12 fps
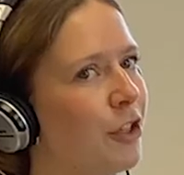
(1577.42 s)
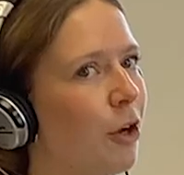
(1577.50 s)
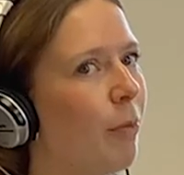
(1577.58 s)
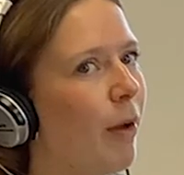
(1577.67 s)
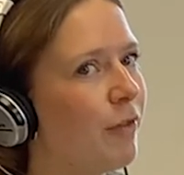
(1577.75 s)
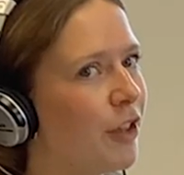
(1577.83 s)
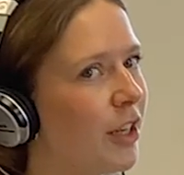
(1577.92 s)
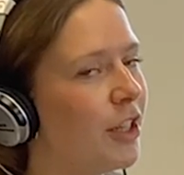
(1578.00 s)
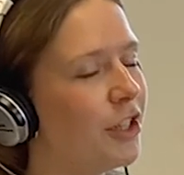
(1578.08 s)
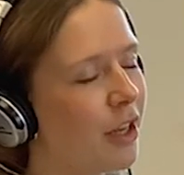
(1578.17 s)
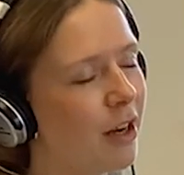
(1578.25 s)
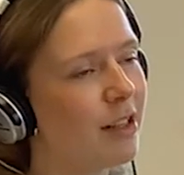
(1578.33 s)
job I've done in
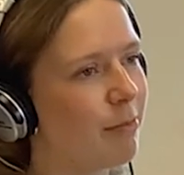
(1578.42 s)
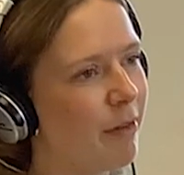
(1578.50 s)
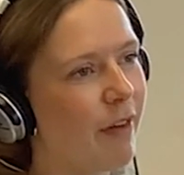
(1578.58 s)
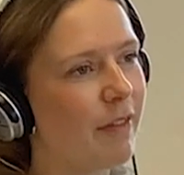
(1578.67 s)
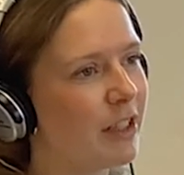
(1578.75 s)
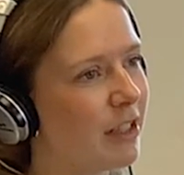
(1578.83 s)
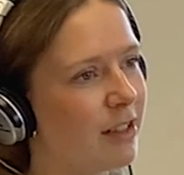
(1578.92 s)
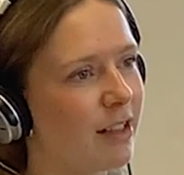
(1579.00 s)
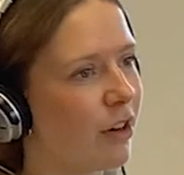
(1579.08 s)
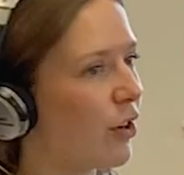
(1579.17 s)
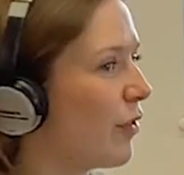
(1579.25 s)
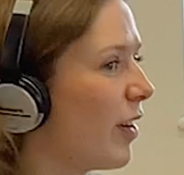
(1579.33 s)
journalism, I've had to
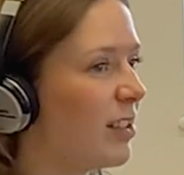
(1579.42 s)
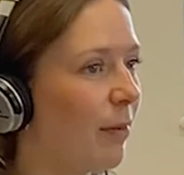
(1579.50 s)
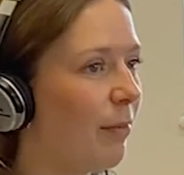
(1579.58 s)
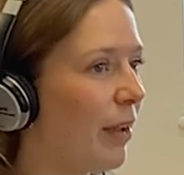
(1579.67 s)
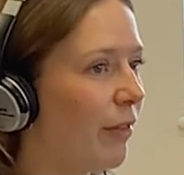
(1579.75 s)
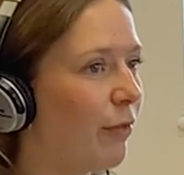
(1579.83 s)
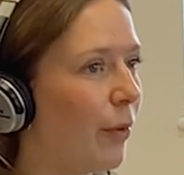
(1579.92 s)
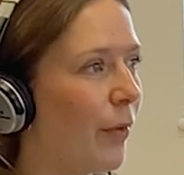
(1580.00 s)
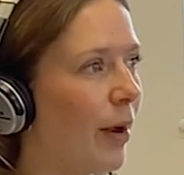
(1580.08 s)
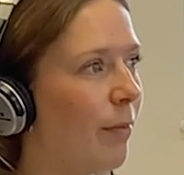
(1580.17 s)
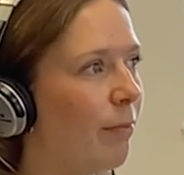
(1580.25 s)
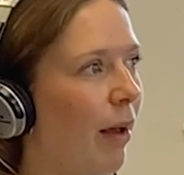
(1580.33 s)
sacrifice something for
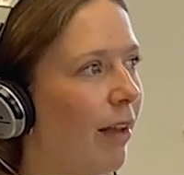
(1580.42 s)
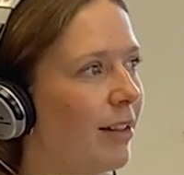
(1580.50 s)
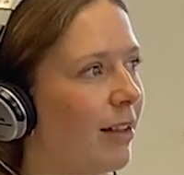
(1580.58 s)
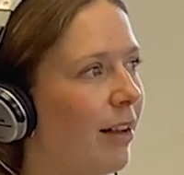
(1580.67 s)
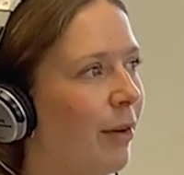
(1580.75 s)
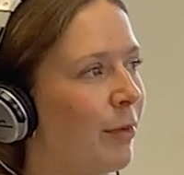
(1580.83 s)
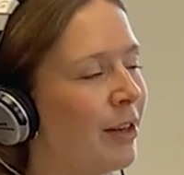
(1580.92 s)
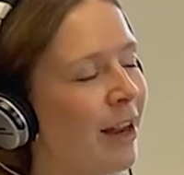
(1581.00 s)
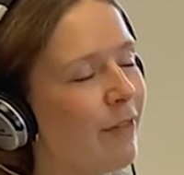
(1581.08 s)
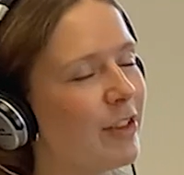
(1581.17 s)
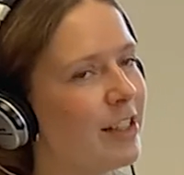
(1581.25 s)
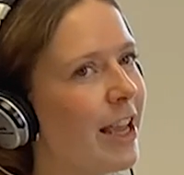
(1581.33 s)
it, but I would
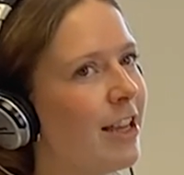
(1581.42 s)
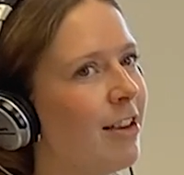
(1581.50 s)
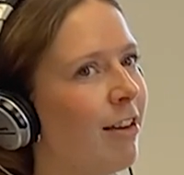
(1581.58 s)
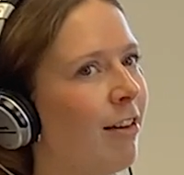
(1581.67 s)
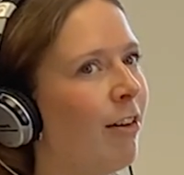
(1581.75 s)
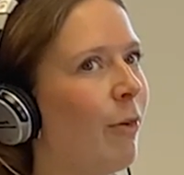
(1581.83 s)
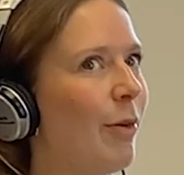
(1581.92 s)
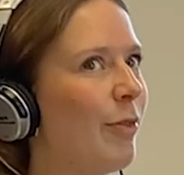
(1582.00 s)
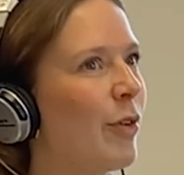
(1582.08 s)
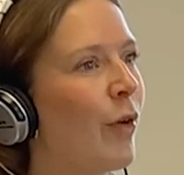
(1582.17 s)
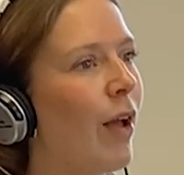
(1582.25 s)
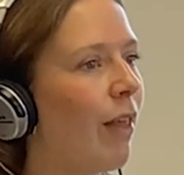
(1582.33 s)
never say, oh, I
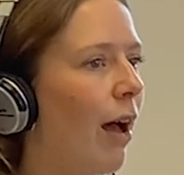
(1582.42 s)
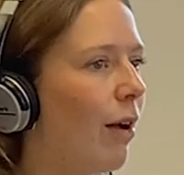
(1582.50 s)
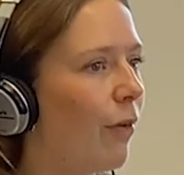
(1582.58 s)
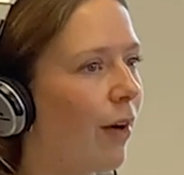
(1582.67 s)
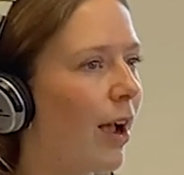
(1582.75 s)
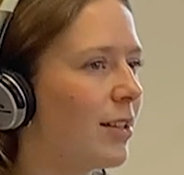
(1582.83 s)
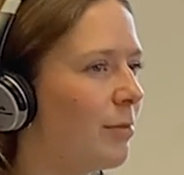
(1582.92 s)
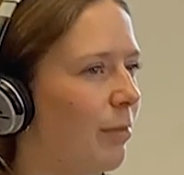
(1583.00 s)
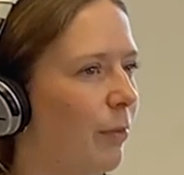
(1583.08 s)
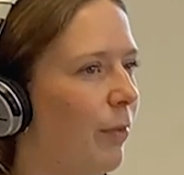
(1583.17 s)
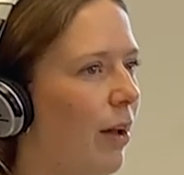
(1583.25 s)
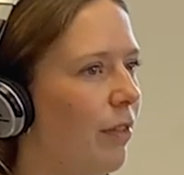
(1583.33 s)
regret that, or it hasn't
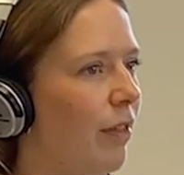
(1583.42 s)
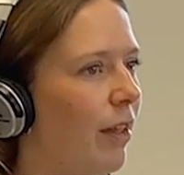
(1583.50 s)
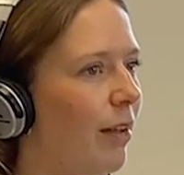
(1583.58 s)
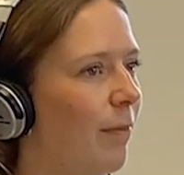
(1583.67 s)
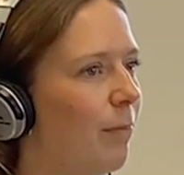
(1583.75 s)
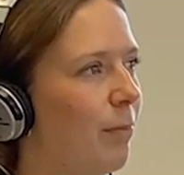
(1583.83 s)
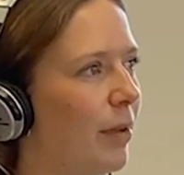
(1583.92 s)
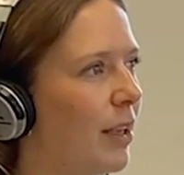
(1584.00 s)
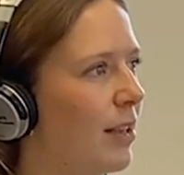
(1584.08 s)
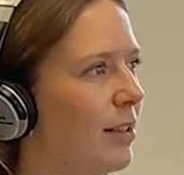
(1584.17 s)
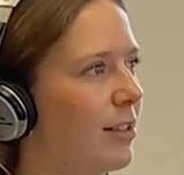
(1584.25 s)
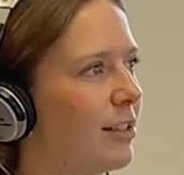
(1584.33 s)
been worth it,
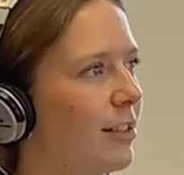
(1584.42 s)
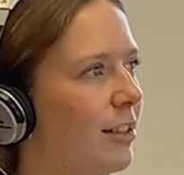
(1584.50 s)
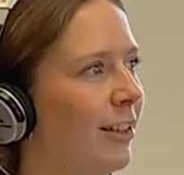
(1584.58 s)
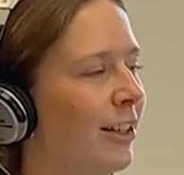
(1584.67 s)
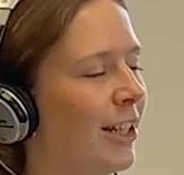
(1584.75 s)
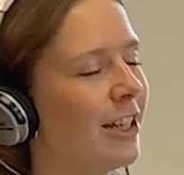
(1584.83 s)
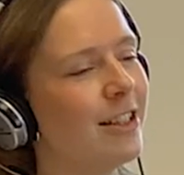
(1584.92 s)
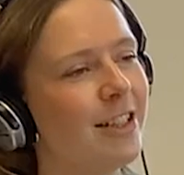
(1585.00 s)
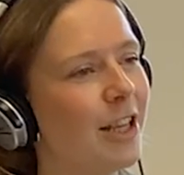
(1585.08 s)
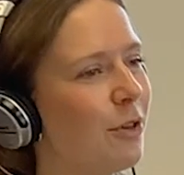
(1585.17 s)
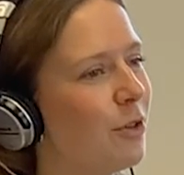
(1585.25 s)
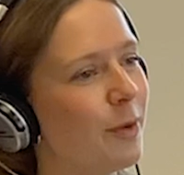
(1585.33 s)
because at the end of the
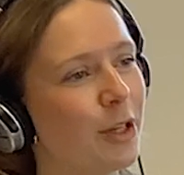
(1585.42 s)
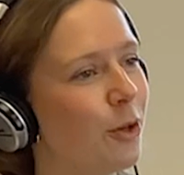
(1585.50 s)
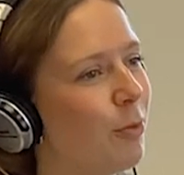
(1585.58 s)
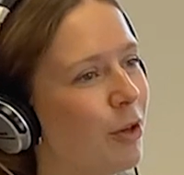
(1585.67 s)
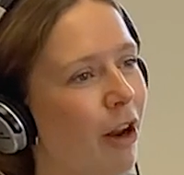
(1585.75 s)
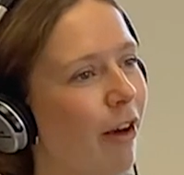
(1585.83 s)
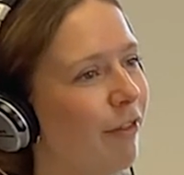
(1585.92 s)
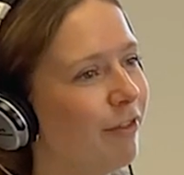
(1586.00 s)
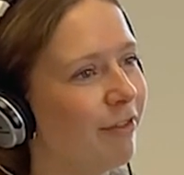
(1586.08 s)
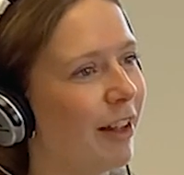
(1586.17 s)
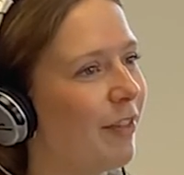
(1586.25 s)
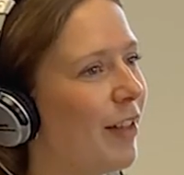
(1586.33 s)
day, you're doing a job you love.
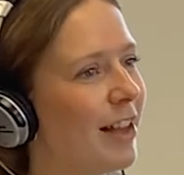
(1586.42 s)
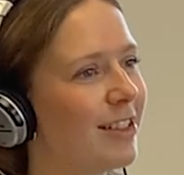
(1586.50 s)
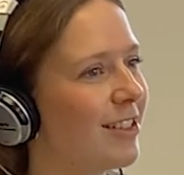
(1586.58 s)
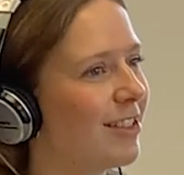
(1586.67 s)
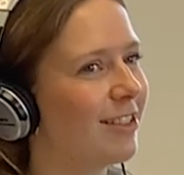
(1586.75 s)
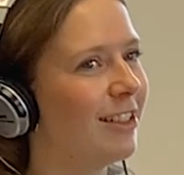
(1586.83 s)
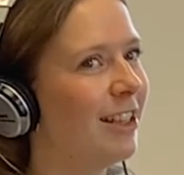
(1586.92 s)
Like that's,